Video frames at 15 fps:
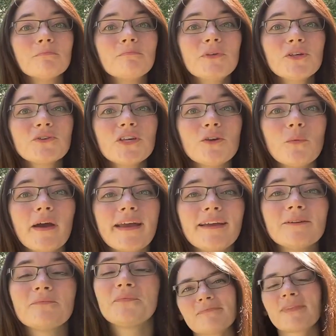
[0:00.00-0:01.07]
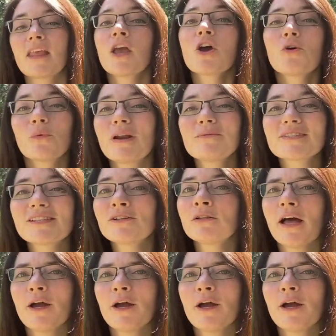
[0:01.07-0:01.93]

Milky Way. When I was little,